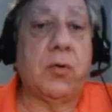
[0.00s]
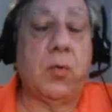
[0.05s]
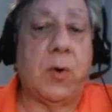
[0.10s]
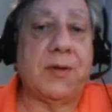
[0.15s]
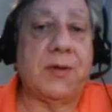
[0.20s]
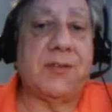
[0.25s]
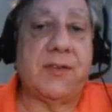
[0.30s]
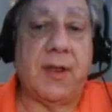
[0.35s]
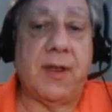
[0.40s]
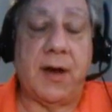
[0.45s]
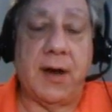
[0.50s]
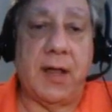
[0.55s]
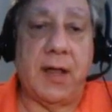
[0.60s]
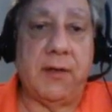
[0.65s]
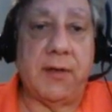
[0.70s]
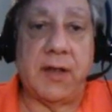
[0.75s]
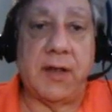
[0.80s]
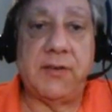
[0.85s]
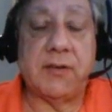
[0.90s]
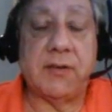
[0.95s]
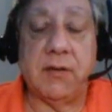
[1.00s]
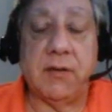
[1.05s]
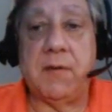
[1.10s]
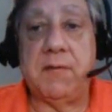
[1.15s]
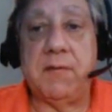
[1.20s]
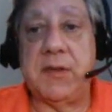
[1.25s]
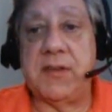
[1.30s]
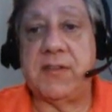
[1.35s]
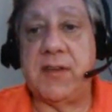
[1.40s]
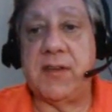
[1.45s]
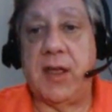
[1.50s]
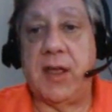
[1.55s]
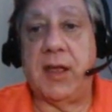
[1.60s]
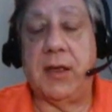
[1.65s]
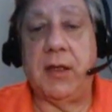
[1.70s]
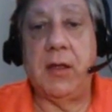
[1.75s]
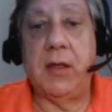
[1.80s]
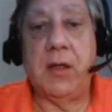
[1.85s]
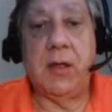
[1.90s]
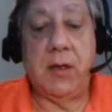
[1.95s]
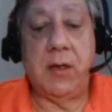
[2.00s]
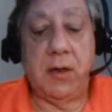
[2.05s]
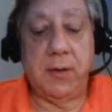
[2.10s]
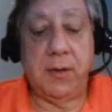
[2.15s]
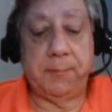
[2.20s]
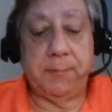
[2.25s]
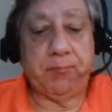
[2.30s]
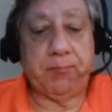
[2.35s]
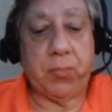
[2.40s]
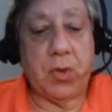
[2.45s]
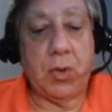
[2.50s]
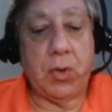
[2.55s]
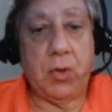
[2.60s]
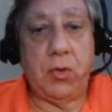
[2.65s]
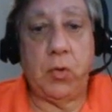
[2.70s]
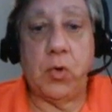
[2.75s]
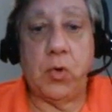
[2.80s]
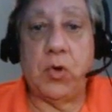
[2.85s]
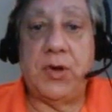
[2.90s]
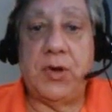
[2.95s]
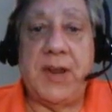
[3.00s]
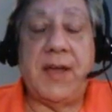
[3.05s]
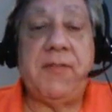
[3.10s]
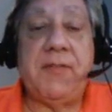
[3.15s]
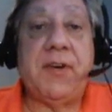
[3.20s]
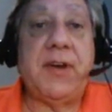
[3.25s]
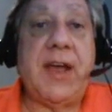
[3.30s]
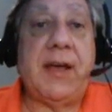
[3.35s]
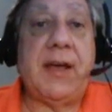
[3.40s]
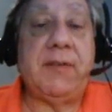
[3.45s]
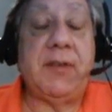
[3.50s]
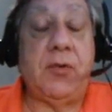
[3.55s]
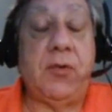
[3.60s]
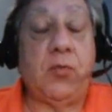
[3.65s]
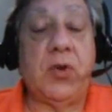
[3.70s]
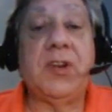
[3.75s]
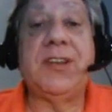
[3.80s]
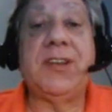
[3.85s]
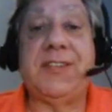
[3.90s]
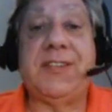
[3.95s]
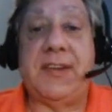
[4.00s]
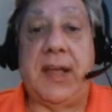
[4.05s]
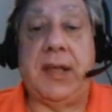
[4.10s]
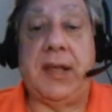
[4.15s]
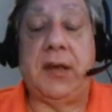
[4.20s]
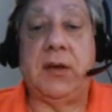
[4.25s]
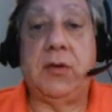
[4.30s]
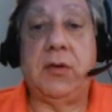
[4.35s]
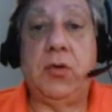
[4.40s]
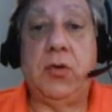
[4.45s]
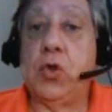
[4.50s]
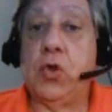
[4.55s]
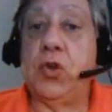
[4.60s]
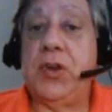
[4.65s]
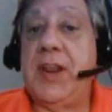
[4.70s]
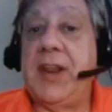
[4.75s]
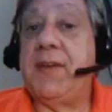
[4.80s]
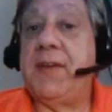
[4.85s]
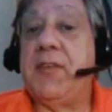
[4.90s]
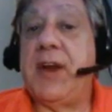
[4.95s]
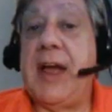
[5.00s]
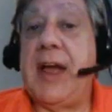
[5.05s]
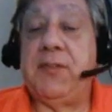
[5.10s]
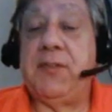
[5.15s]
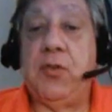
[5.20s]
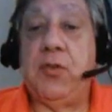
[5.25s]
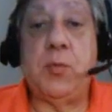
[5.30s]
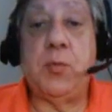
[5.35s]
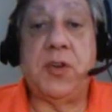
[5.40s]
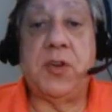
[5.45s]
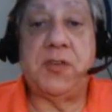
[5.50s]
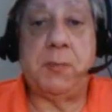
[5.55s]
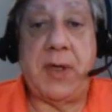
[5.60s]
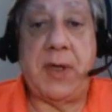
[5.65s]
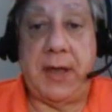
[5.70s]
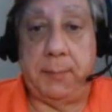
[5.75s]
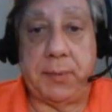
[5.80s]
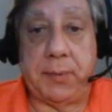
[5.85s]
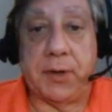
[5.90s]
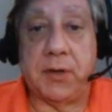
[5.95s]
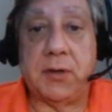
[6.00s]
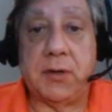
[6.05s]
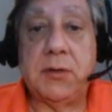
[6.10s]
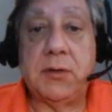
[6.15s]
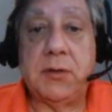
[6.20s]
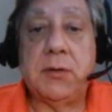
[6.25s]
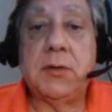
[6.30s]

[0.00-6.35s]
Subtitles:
who once said, and I just love this saying, you could never have, in real estate, you could never have too much paper,